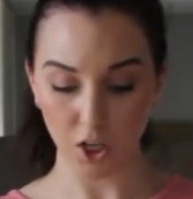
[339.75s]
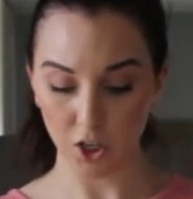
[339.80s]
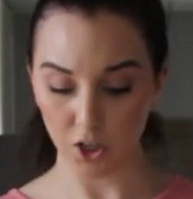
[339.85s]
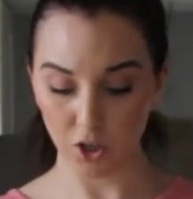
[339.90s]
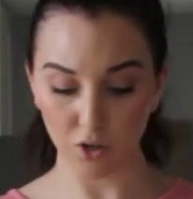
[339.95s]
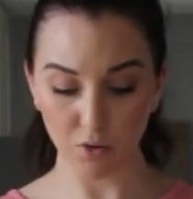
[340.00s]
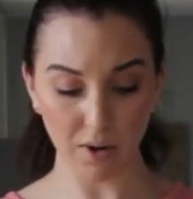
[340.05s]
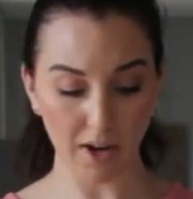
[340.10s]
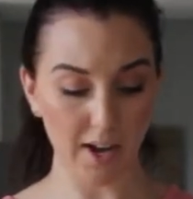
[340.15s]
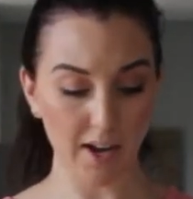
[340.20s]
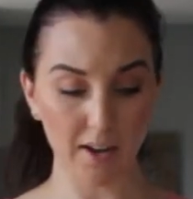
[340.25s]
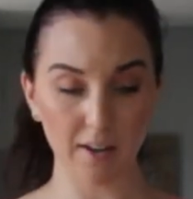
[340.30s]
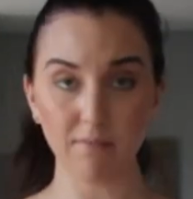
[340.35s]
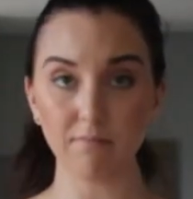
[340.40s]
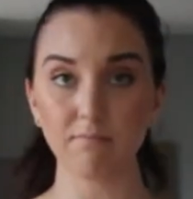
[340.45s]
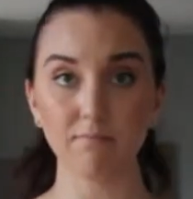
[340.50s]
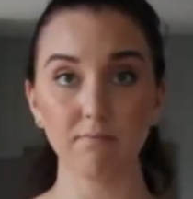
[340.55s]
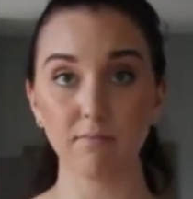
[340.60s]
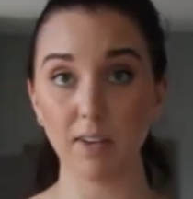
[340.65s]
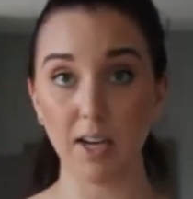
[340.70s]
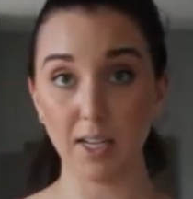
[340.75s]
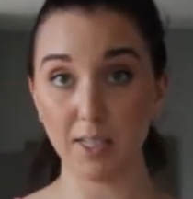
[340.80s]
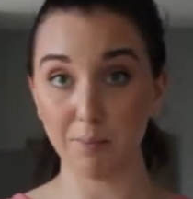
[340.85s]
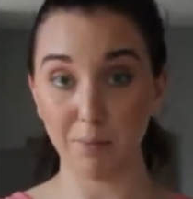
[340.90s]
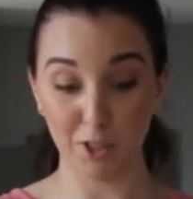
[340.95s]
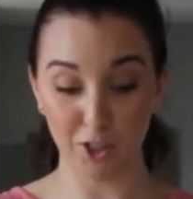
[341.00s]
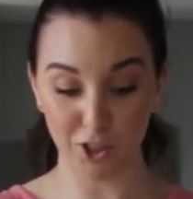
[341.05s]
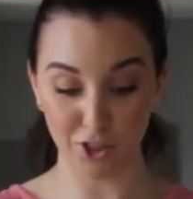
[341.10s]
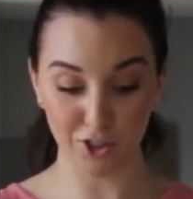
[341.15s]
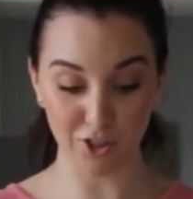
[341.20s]
you add as
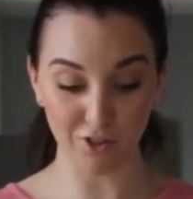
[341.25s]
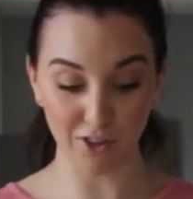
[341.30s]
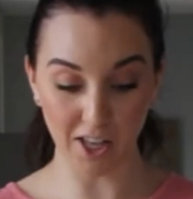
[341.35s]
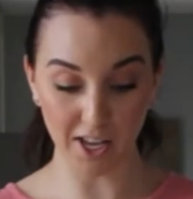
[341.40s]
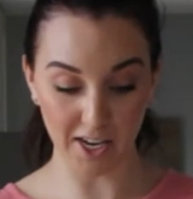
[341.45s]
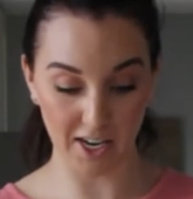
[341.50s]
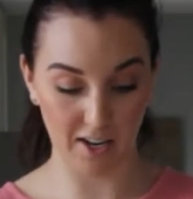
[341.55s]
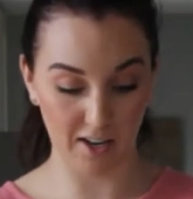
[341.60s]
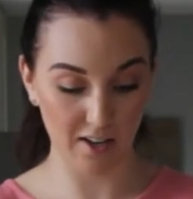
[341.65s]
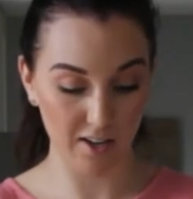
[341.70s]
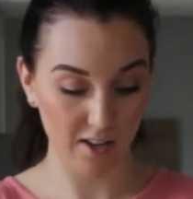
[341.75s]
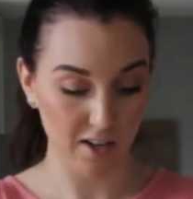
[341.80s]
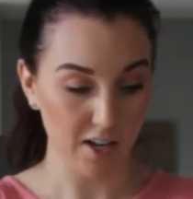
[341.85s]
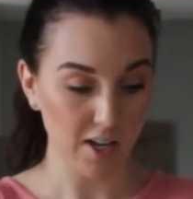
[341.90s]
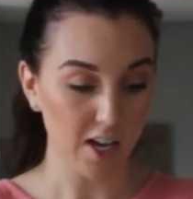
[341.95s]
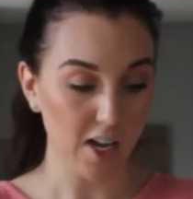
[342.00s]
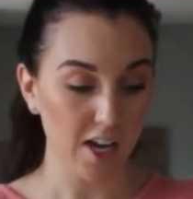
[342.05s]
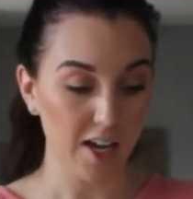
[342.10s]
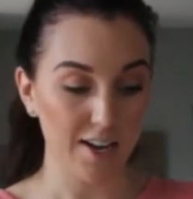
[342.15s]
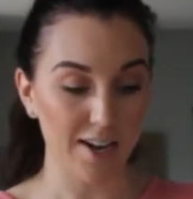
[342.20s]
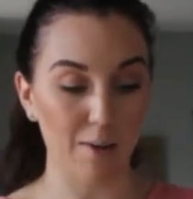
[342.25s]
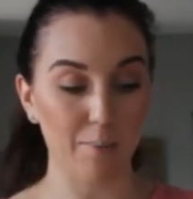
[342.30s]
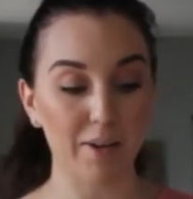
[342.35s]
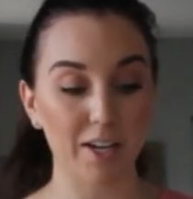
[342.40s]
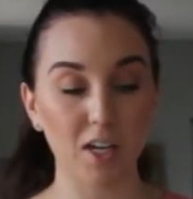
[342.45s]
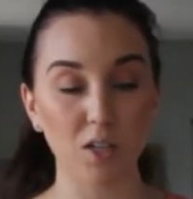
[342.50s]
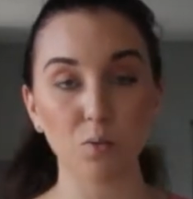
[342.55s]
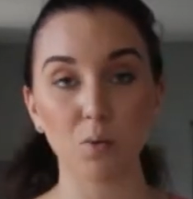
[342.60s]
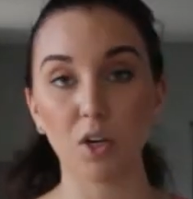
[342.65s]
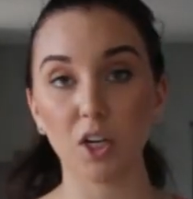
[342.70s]
much as you'd like. Now
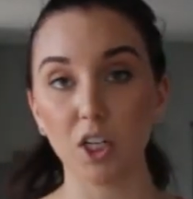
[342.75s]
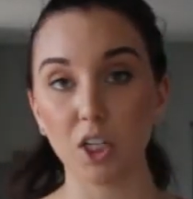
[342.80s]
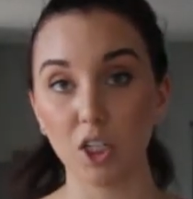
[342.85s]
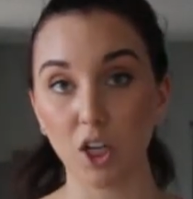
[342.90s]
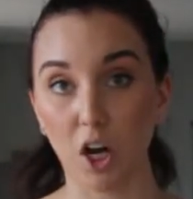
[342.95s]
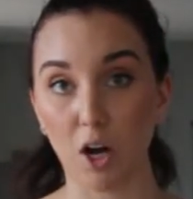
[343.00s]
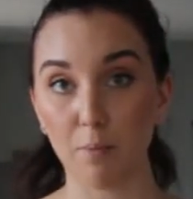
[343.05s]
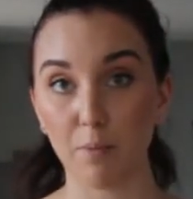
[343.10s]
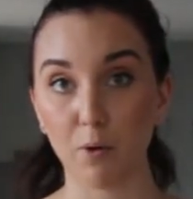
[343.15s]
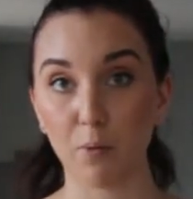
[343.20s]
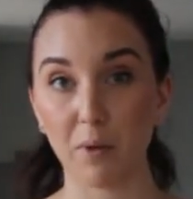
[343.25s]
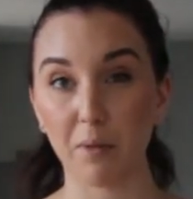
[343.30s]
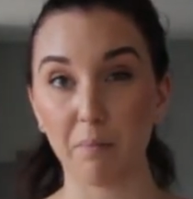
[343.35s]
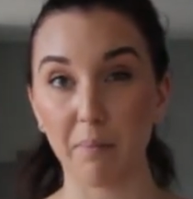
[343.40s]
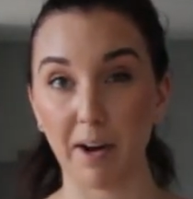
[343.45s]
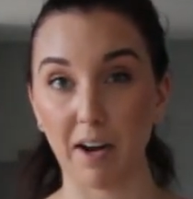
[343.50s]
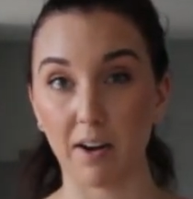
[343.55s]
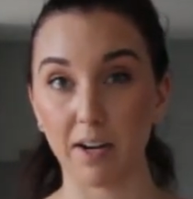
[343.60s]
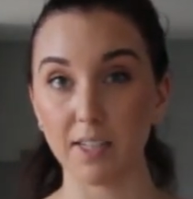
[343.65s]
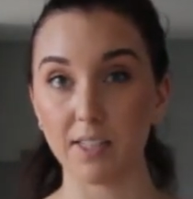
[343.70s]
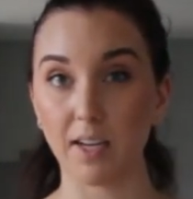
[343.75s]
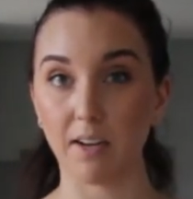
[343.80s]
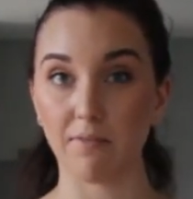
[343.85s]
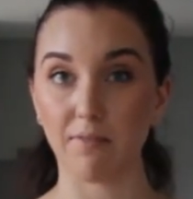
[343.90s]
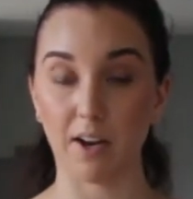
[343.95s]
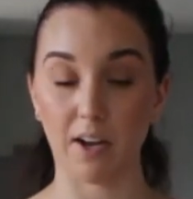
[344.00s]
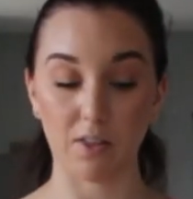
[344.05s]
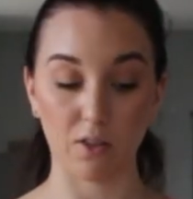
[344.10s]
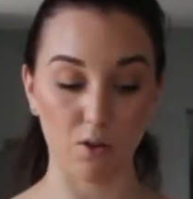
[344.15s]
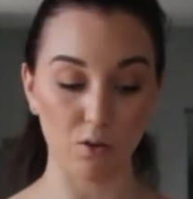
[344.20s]
because we're gonna top it with berries, I
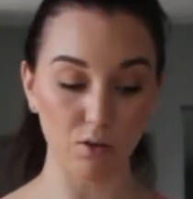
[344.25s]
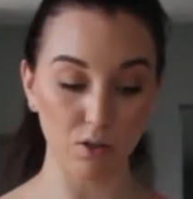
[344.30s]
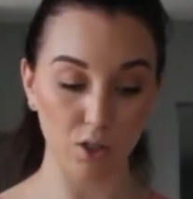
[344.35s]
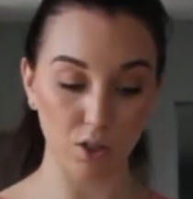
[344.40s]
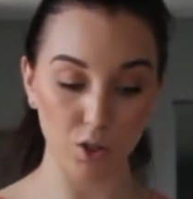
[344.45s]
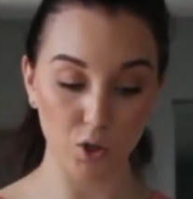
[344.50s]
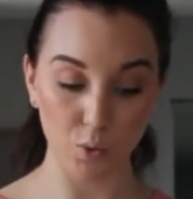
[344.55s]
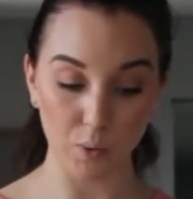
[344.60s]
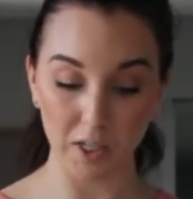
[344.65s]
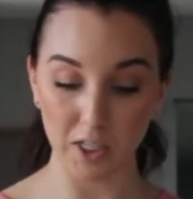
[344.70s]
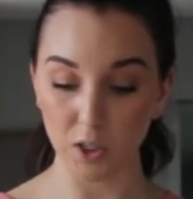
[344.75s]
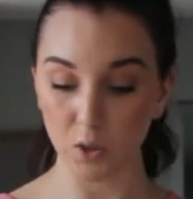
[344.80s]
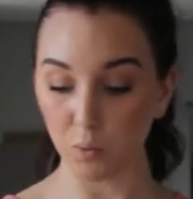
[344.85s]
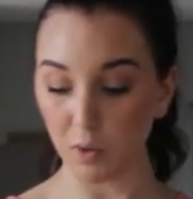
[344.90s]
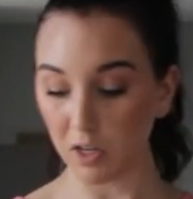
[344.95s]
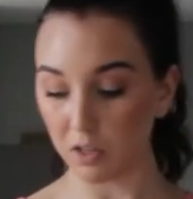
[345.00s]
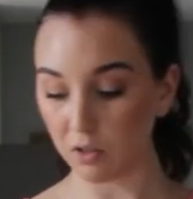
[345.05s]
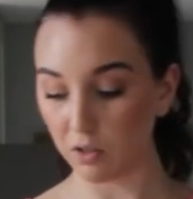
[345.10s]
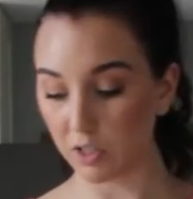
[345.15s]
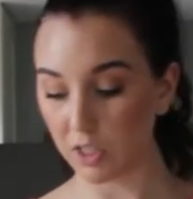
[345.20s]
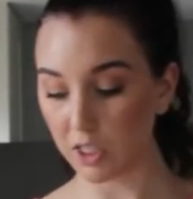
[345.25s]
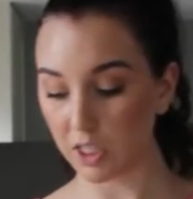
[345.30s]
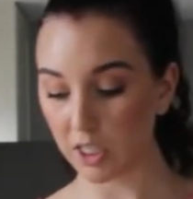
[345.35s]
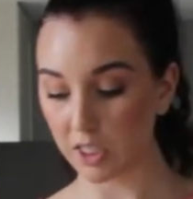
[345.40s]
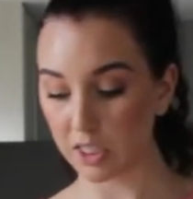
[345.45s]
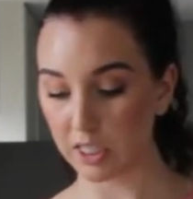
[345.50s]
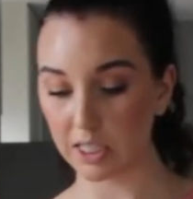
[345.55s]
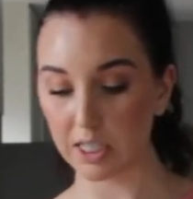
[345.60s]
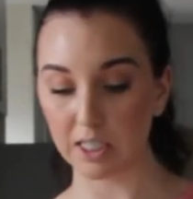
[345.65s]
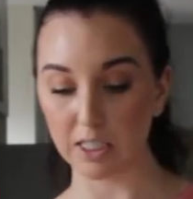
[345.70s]
find those are sweet as well, so this
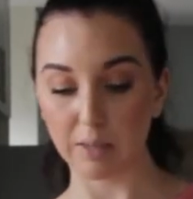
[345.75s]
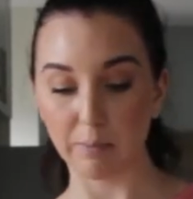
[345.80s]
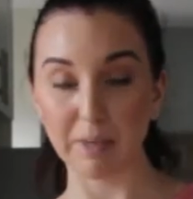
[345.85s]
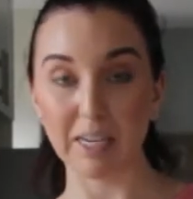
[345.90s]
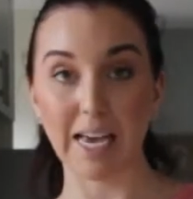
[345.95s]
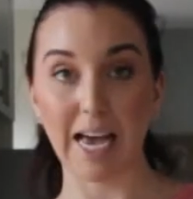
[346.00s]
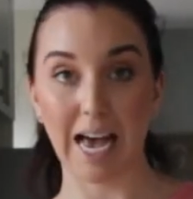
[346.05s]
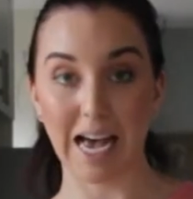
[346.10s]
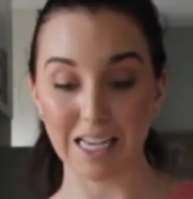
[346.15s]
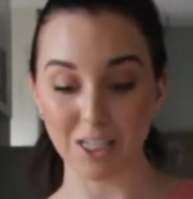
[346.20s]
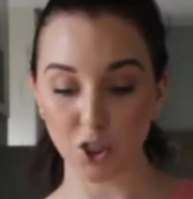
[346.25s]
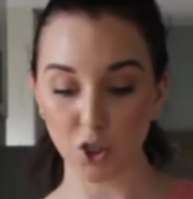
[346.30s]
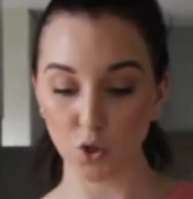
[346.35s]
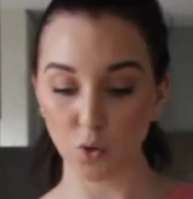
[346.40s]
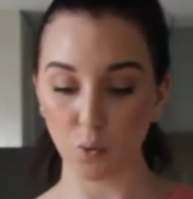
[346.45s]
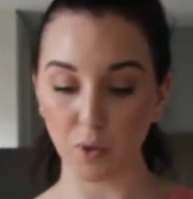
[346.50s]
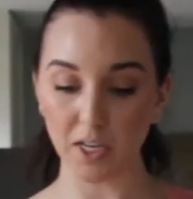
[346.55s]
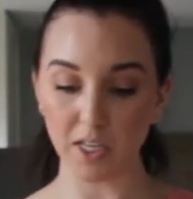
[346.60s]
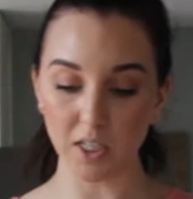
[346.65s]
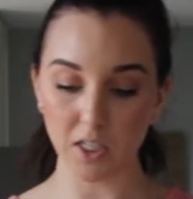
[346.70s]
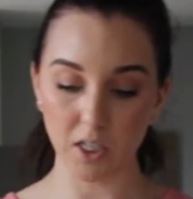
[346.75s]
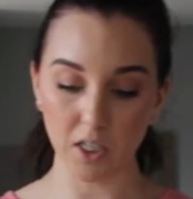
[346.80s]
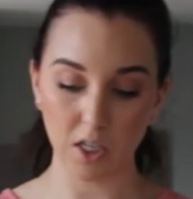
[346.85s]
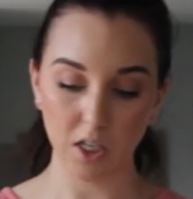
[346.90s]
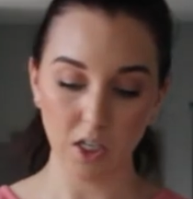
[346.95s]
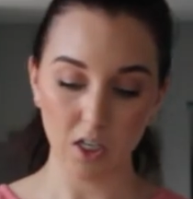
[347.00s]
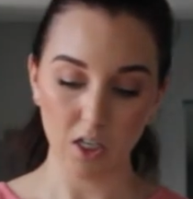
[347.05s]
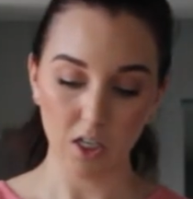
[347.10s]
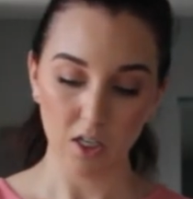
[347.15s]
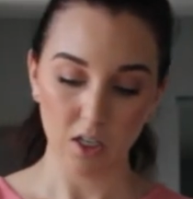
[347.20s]
doesn't need to be as sweet.
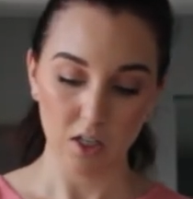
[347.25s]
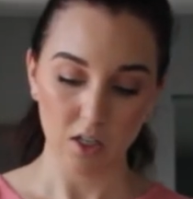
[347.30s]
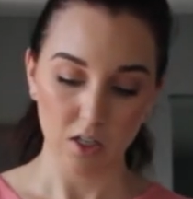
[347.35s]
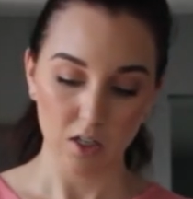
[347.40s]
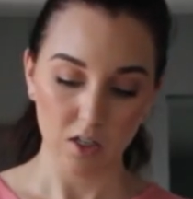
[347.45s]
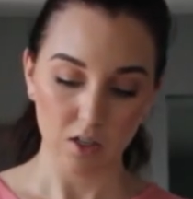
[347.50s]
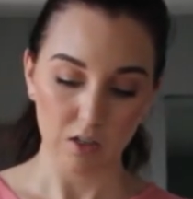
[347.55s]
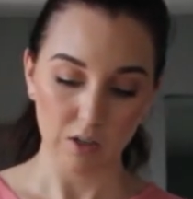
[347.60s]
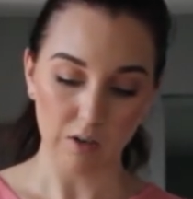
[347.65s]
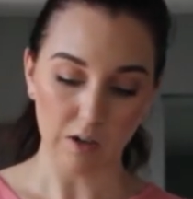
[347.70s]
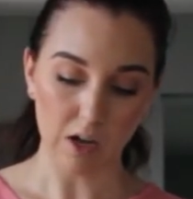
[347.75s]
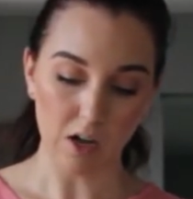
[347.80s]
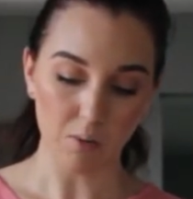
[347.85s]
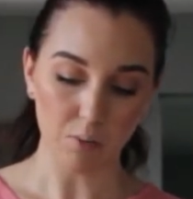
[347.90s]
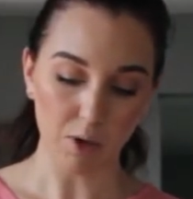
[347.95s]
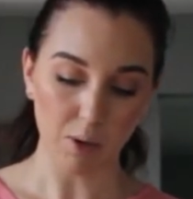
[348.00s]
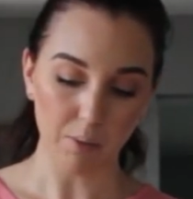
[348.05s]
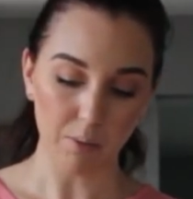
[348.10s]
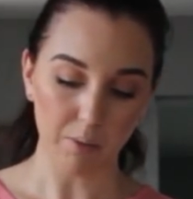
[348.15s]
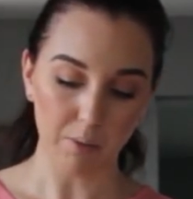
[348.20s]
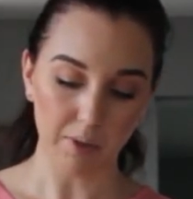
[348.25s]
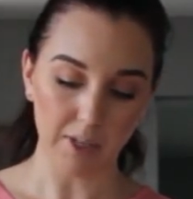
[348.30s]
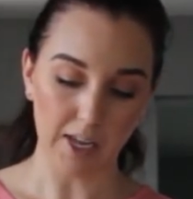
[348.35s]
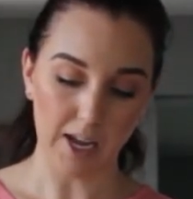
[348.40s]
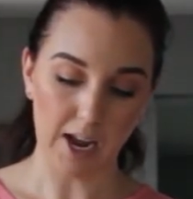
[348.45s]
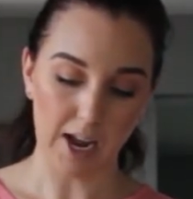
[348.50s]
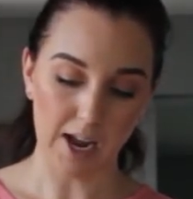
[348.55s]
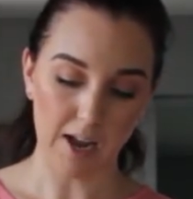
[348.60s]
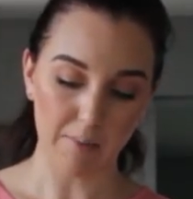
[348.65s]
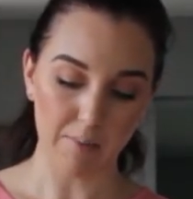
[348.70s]
So I'll probably
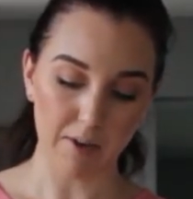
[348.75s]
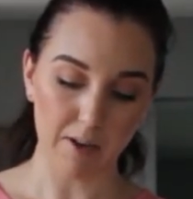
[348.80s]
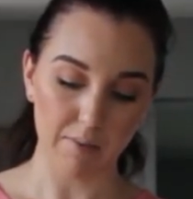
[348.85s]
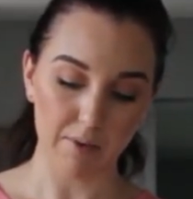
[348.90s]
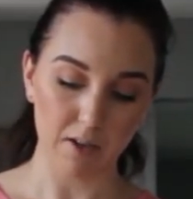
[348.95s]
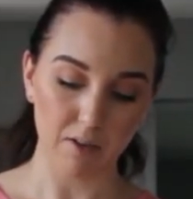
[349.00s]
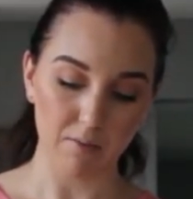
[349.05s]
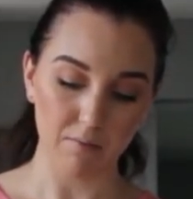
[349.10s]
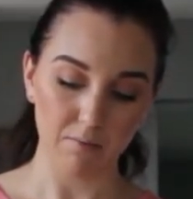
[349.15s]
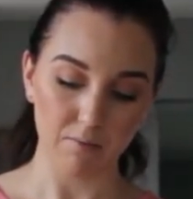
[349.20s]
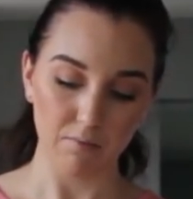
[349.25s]
add maybe